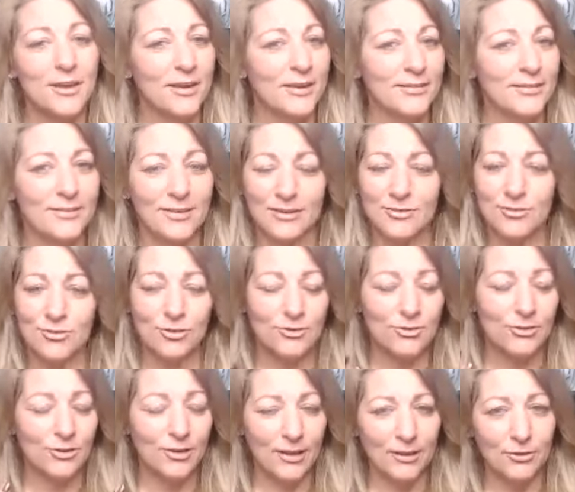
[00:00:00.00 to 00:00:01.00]
It's like just
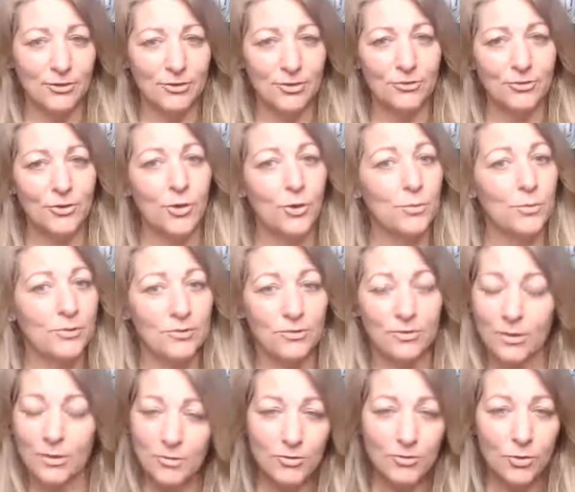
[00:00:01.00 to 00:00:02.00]
let yourself go. But
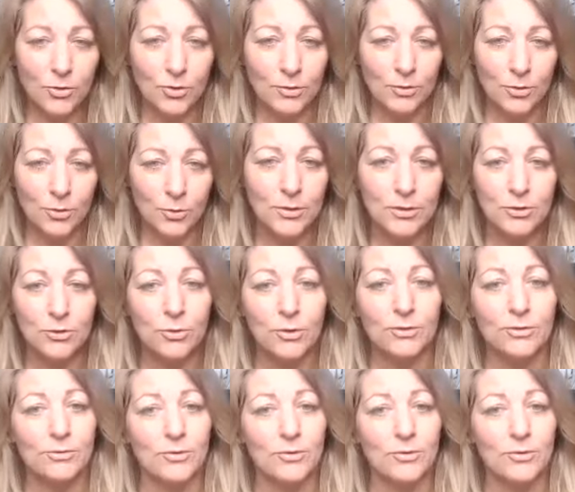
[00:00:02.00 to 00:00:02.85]
some of you are going north.